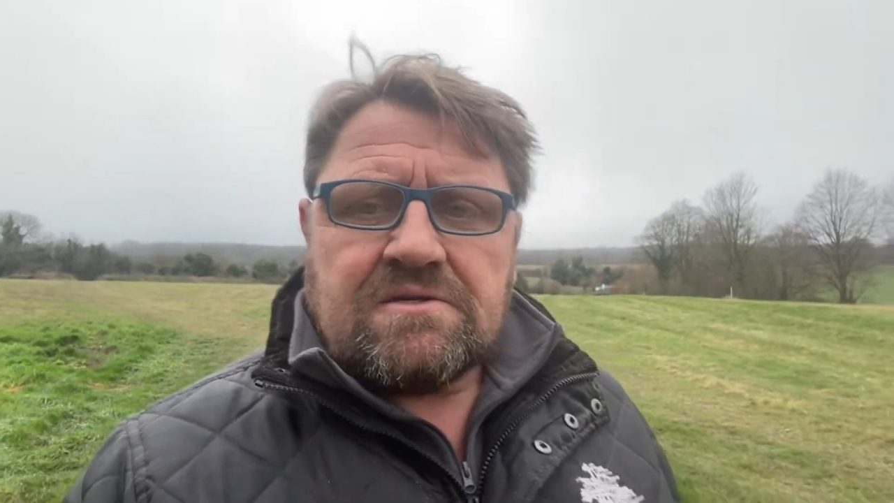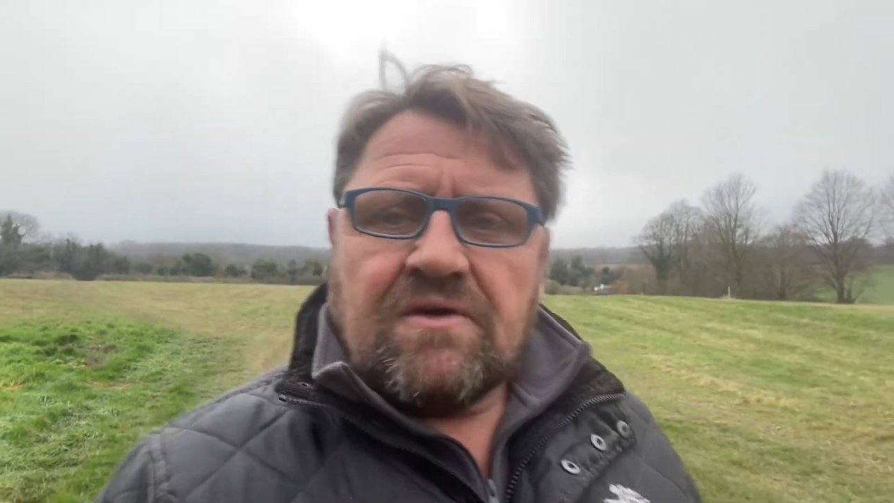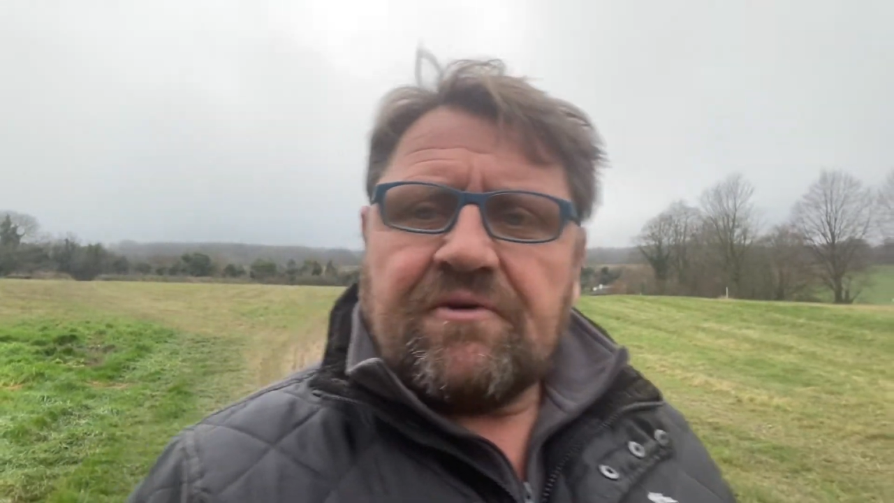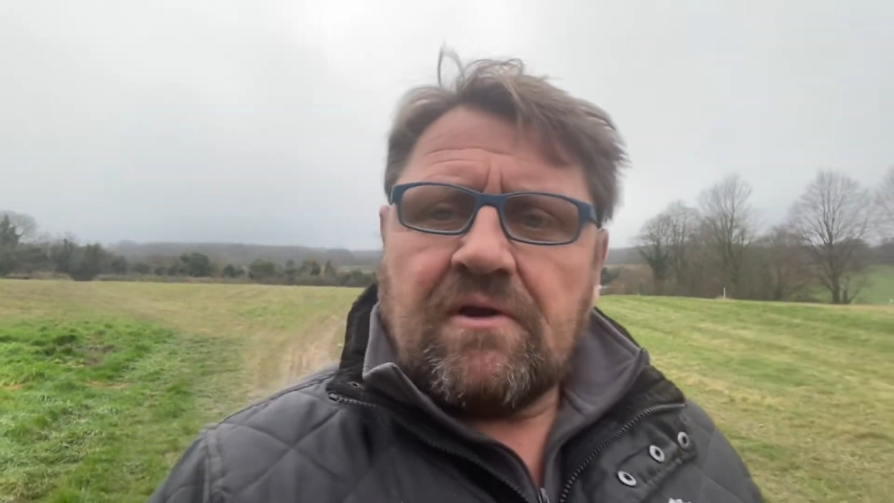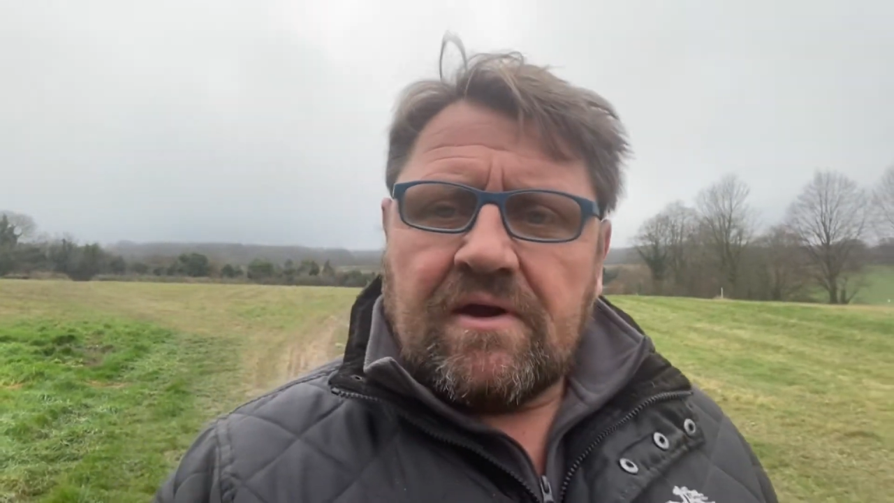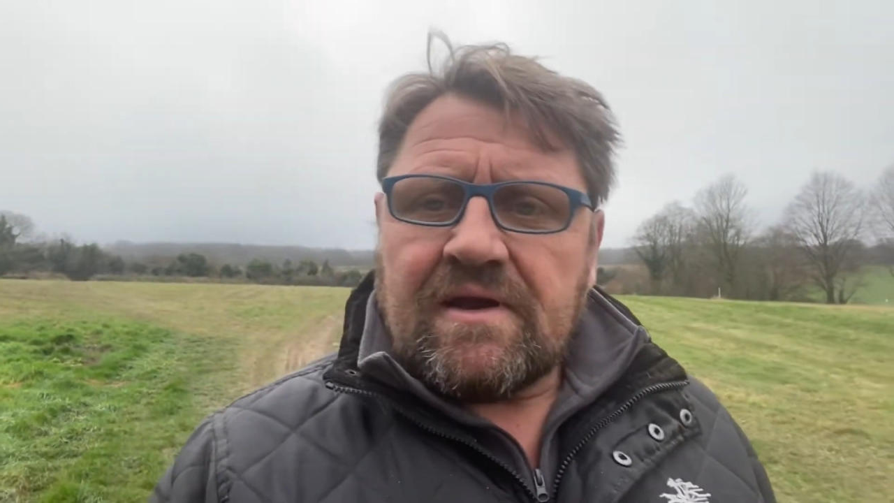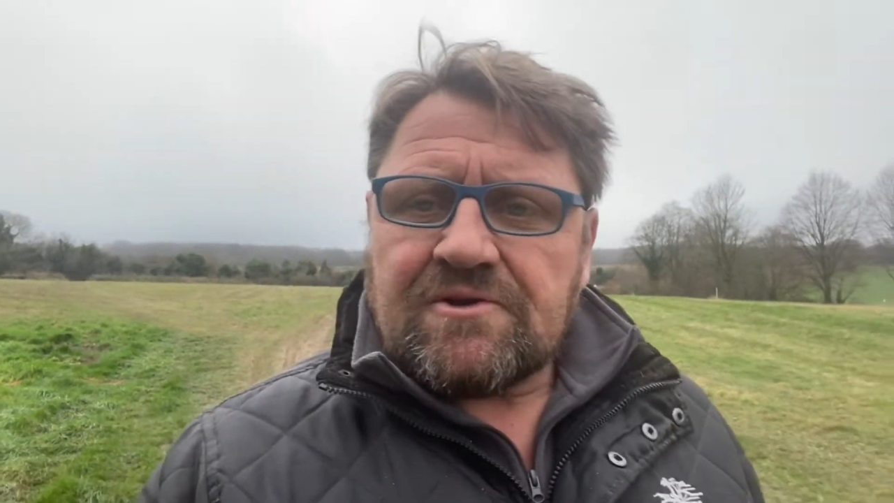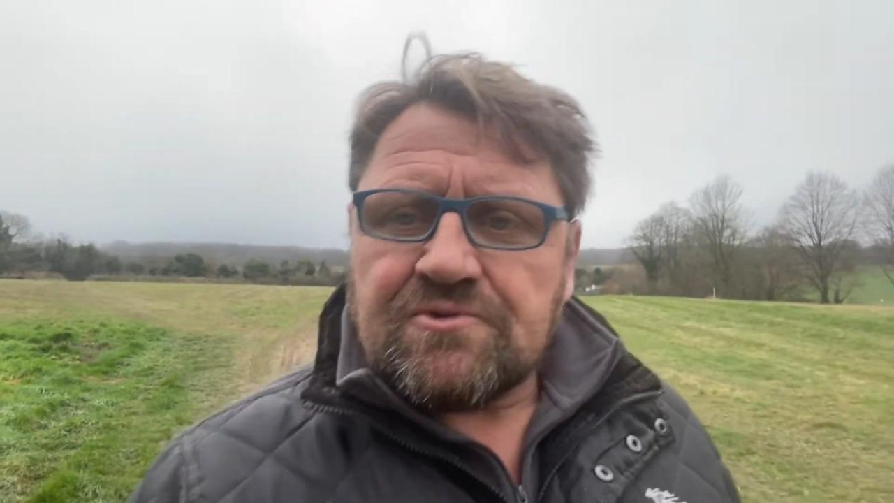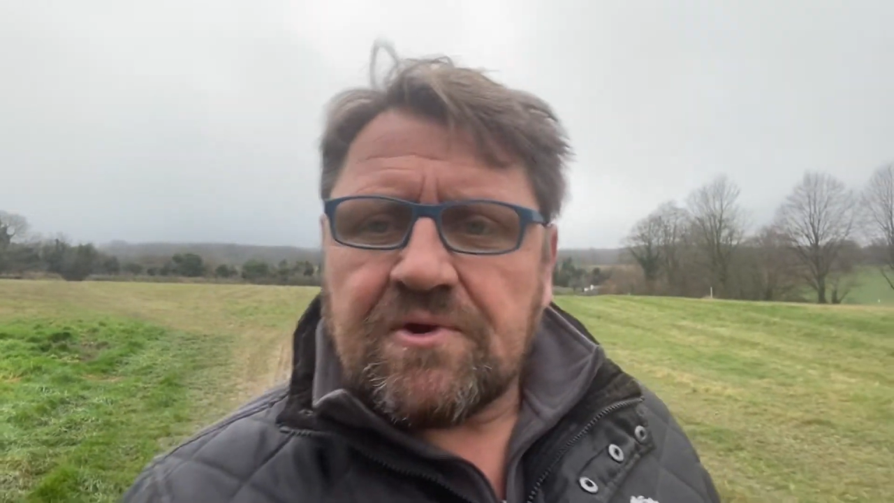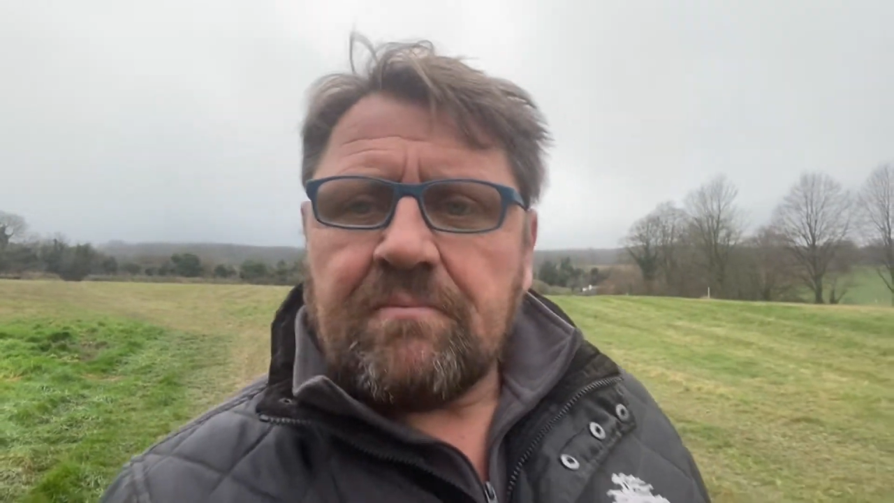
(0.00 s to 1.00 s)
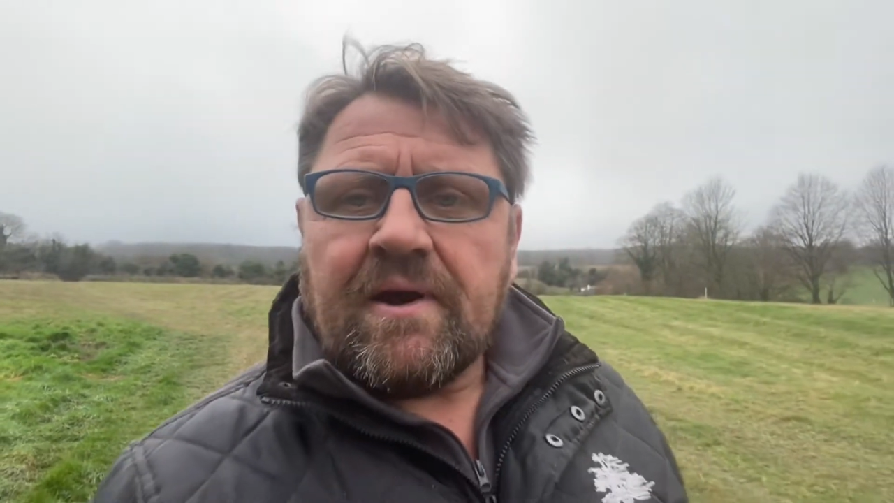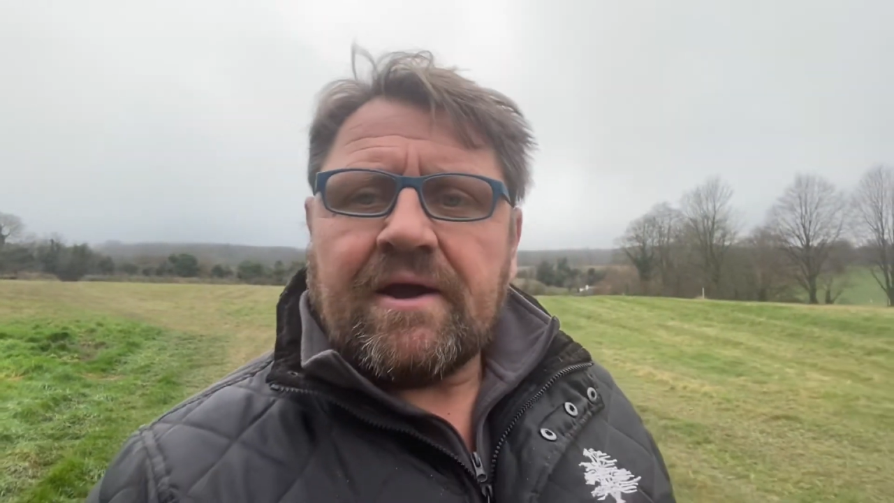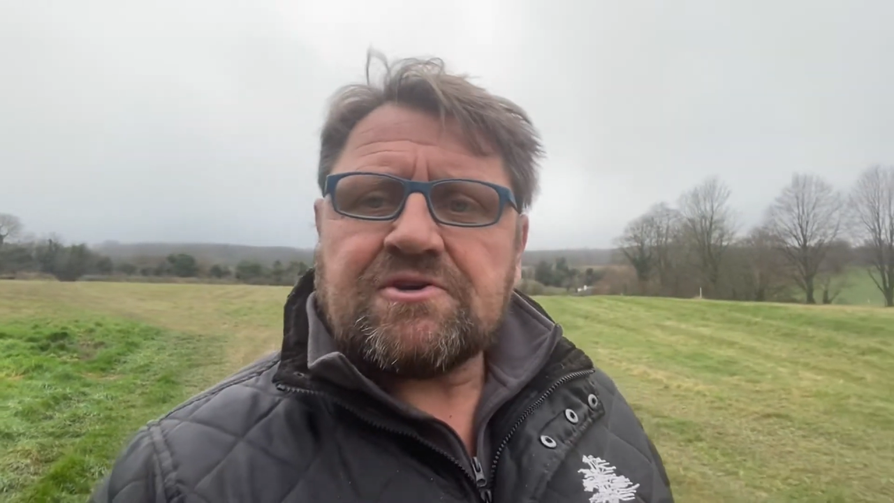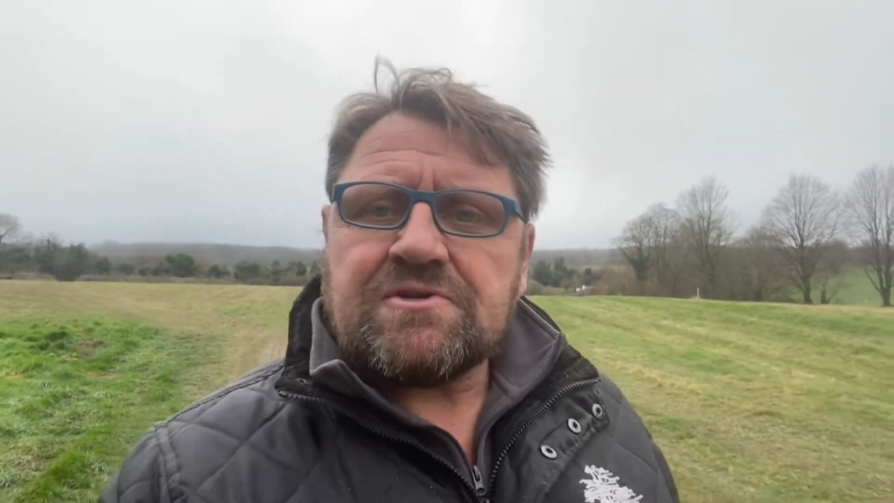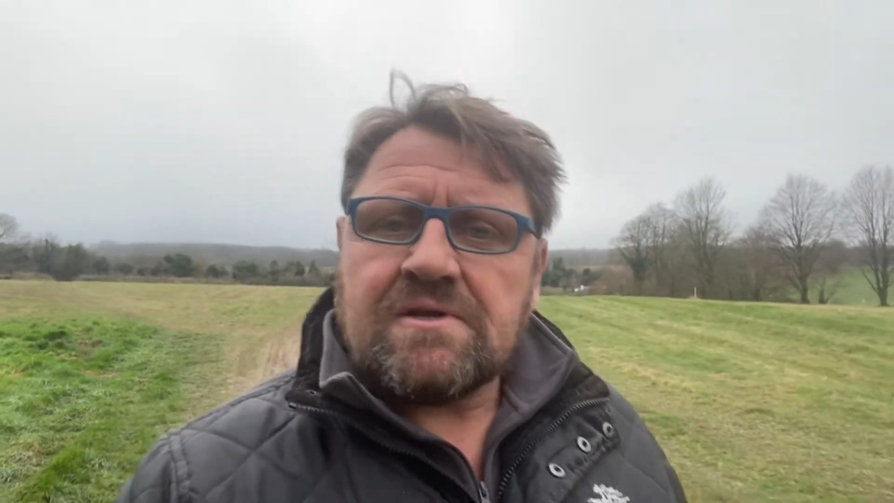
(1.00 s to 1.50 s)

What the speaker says: nothing like natural compaction,